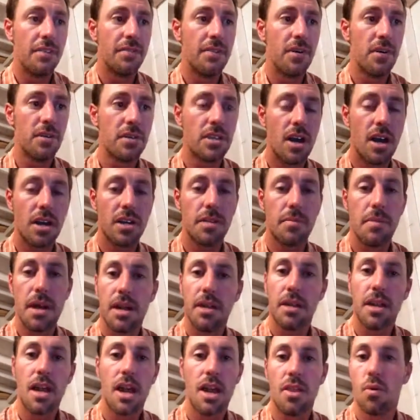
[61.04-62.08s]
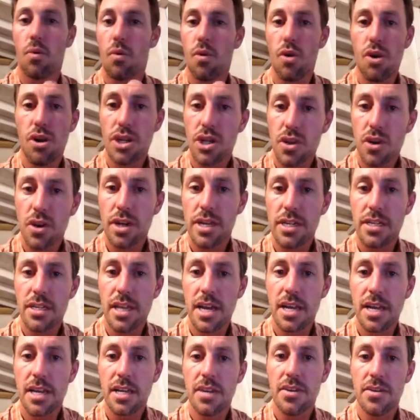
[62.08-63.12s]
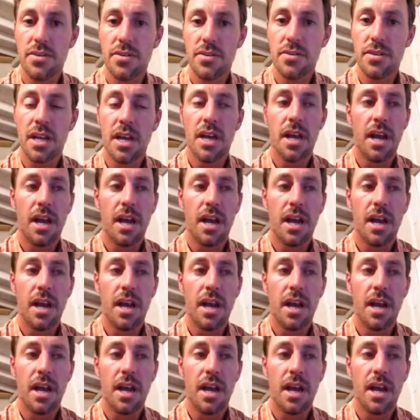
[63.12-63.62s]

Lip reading: Folks talked about a lot of the word choice that he used,